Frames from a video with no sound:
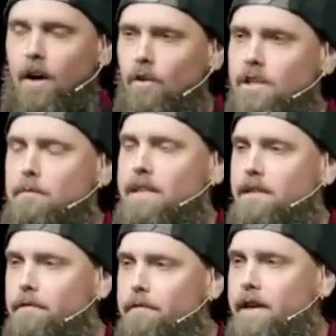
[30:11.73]
the
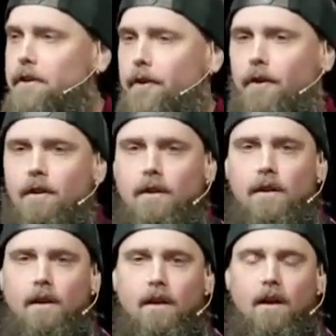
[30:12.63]
ultimate defeater
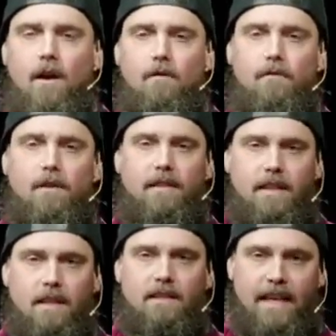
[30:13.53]
of
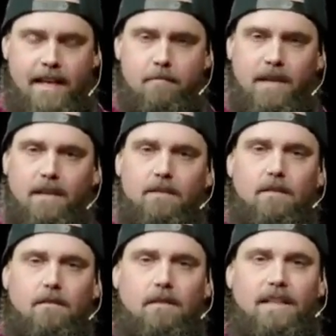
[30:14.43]
these
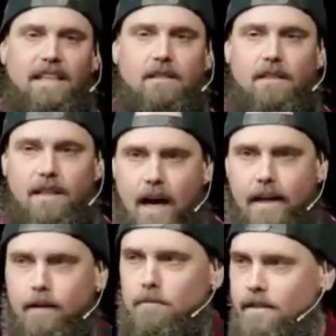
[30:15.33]
enemies is
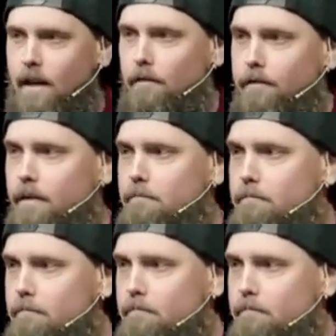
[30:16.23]
God himself.